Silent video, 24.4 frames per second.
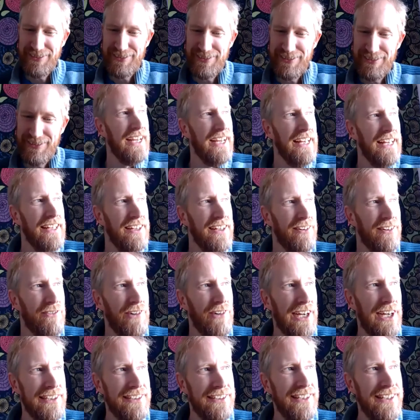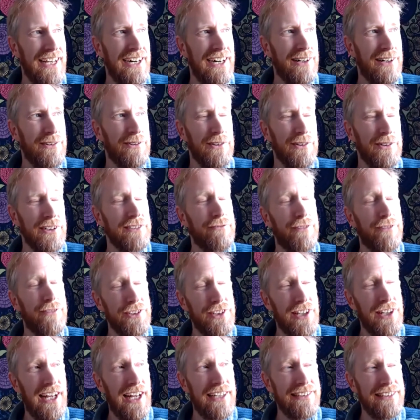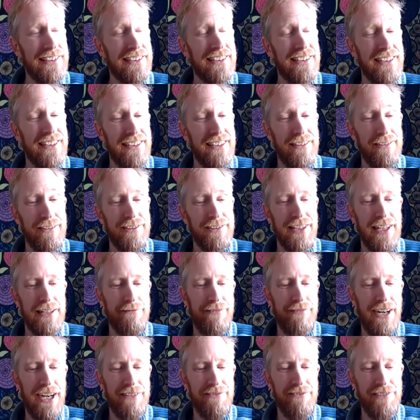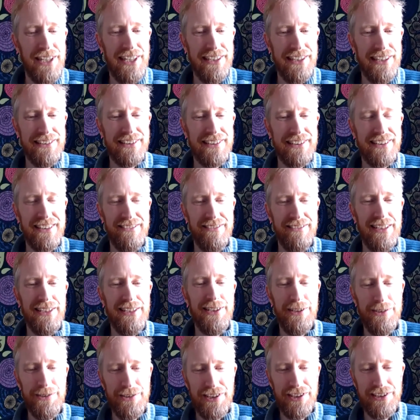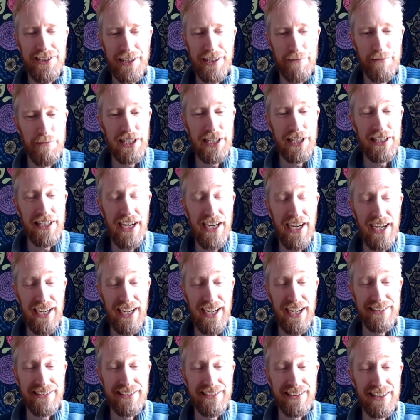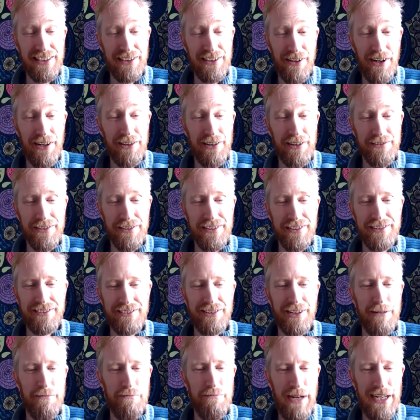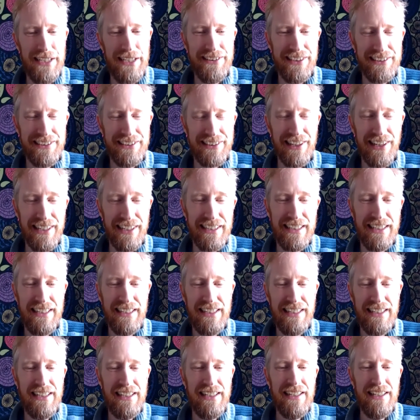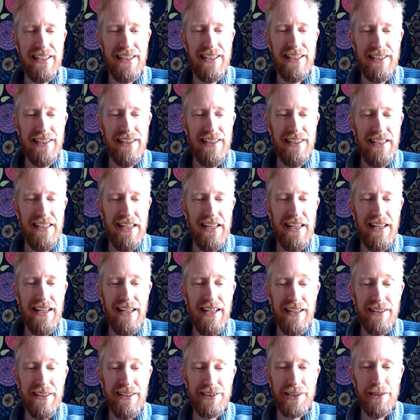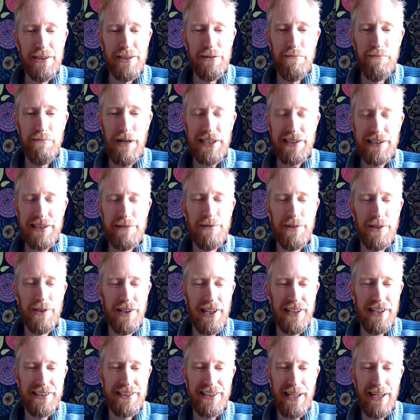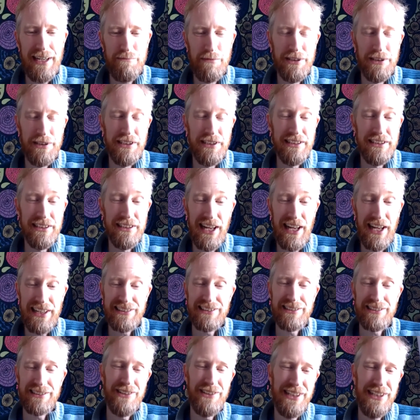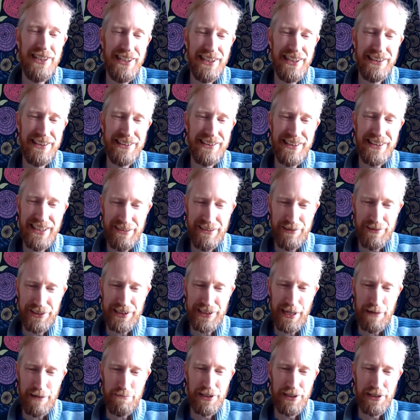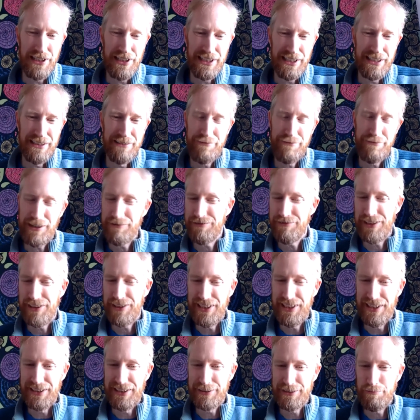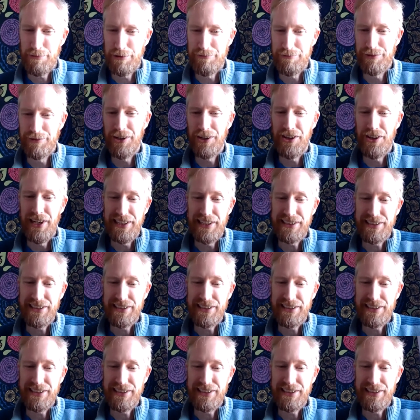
right now, or for the last, say, 5 years, the usage of PKI has grown tremendously. So much more has happened in the last 3 years than was happening in 15 years before that.